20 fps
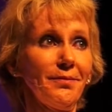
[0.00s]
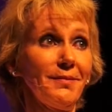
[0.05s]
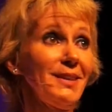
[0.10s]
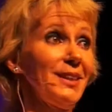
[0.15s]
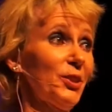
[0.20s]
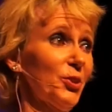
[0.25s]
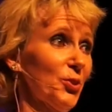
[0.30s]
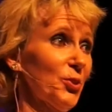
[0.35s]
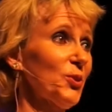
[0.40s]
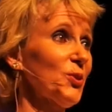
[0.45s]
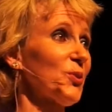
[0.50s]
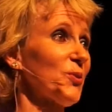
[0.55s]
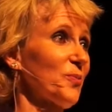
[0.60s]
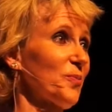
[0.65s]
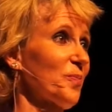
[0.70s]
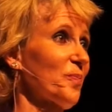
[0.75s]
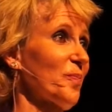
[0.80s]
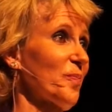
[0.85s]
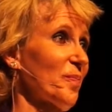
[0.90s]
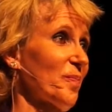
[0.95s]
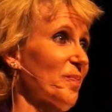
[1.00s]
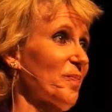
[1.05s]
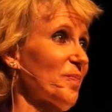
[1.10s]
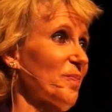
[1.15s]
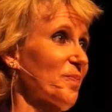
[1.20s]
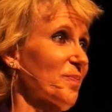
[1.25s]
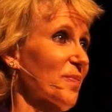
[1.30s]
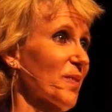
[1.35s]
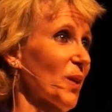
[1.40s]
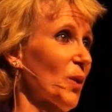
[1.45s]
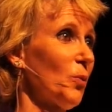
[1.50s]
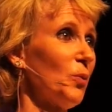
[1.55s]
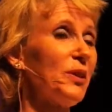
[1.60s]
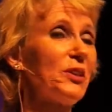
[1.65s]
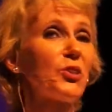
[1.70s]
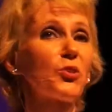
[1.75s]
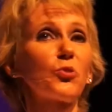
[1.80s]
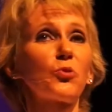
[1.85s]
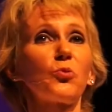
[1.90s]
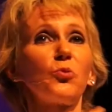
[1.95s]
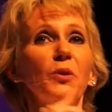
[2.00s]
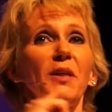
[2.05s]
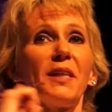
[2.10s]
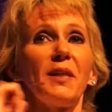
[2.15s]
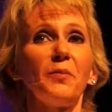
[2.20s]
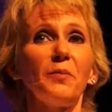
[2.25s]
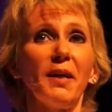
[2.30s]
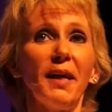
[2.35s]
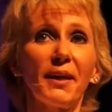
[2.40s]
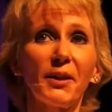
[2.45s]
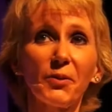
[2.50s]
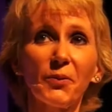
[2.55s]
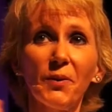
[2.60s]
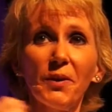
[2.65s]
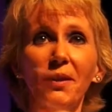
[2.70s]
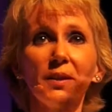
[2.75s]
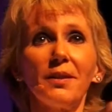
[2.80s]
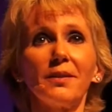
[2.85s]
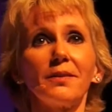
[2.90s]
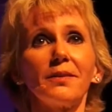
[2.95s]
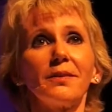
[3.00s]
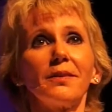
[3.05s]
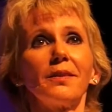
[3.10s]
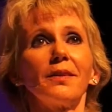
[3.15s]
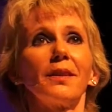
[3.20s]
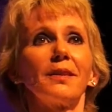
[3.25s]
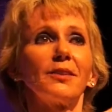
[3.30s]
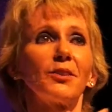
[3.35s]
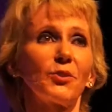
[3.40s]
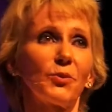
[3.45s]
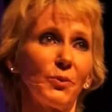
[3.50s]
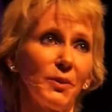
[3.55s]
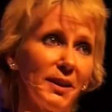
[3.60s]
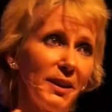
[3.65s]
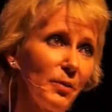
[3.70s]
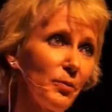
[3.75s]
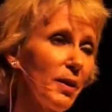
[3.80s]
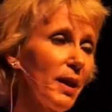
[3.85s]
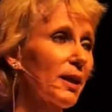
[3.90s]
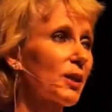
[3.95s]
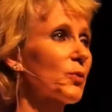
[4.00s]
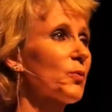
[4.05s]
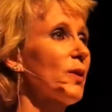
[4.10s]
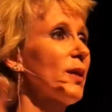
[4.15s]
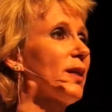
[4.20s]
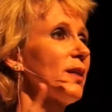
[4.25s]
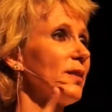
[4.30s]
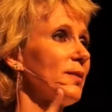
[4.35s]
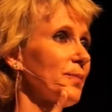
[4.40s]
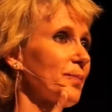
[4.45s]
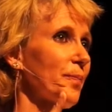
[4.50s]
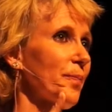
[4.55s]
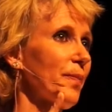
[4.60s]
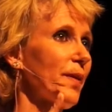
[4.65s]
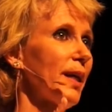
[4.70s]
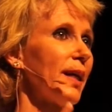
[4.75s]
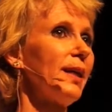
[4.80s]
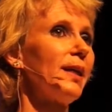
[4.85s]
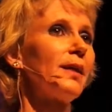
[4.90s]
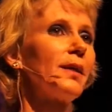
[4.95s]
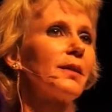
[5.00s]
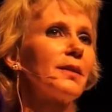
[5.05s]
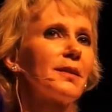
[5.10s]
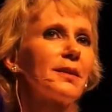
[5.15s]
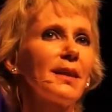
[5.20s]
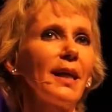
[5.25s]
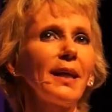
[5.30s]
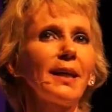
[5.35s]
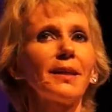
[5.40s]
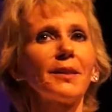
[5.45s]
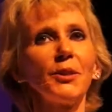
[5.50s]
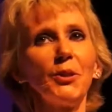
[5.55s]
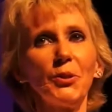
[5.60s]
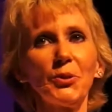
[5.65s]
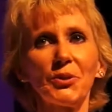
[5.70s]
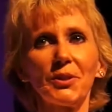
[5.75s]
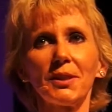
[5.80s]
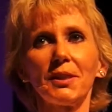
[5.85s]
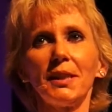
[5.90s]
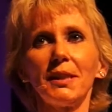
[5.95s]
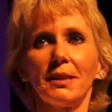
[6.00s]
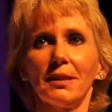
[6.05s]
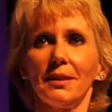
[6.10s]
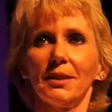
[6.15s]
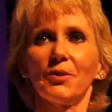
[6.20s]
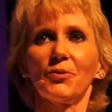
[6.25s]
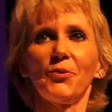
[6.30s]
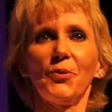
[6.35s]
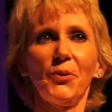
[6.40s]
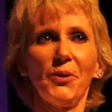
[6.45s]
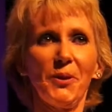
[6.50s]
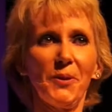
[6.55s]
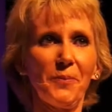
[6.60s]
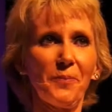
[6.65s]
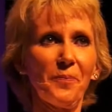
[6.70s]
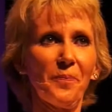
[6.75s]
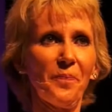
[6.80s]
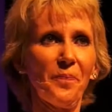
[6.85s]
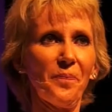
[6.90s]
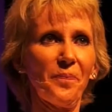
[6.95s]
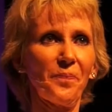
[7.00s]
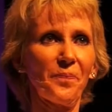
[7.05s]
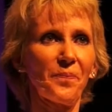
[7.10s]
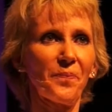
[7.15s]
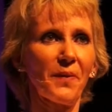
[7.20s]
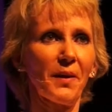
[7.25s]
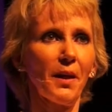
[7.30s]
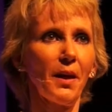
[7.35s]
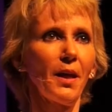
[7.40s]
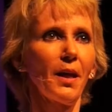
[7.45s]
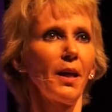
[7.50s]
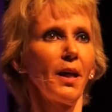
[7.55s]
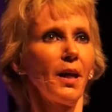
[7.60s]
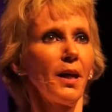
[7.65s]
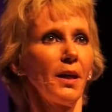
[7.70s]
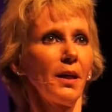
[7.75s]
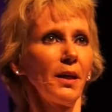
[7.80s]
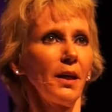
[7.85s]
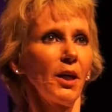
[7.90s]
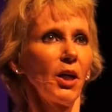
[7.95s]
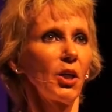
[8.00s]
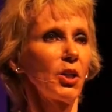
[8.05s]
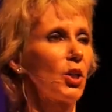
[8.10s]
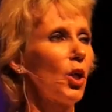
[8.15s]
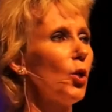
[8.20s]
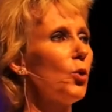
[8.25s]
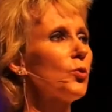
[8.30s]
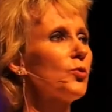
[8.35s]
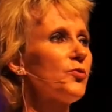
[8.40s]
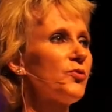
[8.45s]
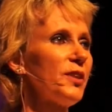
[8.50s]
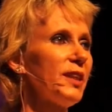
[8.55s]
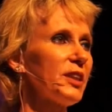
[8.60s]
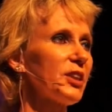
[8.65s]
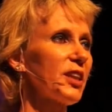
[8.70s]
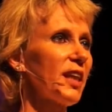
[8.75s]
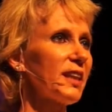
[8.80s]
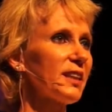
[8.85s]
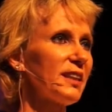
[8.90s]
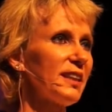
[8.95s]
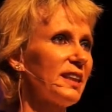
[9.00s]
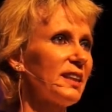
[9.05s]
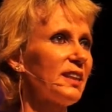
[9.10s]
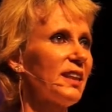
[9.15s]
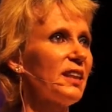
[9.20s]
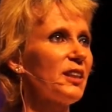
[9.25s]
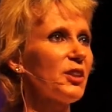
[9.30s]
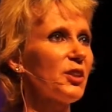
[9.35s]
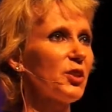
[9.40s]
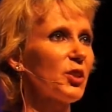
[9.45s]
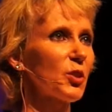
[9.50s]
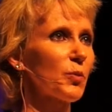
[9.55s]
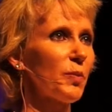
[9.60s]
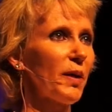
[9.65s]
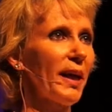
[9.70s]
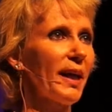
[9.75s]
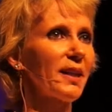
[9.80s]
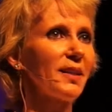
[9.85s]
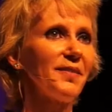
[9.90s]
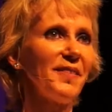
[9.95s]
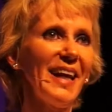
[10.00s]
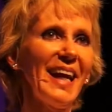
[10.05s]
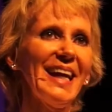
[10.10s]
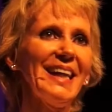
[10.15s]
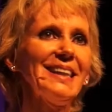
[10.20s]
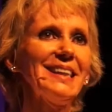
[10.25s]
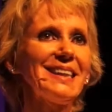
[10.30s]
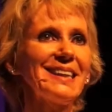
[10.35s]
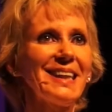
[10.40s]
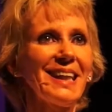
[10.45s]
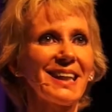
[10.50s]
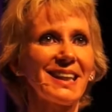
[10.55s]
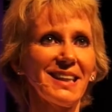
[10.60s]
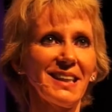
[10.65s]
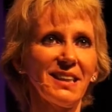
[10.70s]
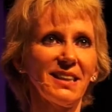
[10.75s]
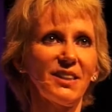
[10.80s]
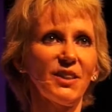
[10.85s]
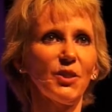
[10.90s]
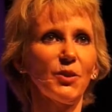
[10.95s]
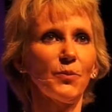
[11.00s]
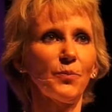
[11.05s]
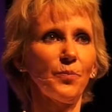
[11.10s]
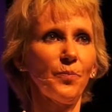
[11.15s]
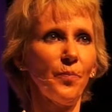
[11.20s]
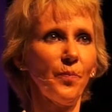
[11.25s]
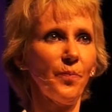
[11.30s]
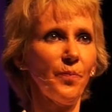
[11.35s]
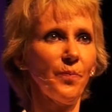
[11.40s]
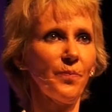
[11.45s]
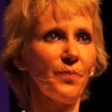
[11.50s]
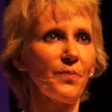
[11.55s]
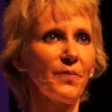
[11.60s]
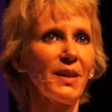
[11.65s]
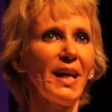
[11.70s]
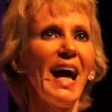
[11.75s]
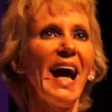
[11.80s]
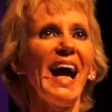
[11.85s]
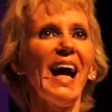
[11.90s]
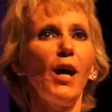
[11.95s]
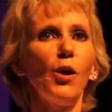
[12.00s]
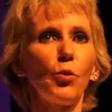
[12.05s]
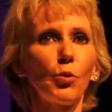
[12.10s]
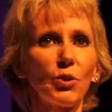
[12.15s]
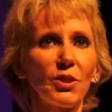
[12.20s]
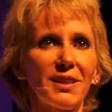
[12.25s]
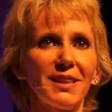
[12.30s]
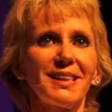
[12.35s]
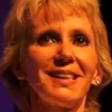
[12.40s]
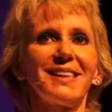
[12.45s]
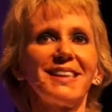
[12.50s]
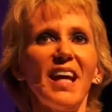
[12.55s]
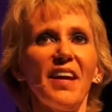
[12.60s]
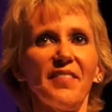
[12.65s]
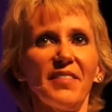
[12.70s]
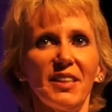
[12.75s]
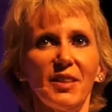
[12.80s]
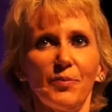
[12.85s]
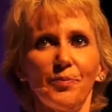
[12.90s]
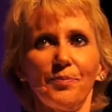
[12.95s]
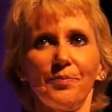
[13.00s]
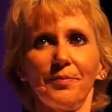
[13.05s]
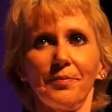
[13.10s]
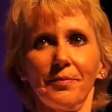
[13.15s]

It's true. We swing back around and swing back around. Second little statistics for you. A goldfish has the attention span of 8 seconds. Ours is 7.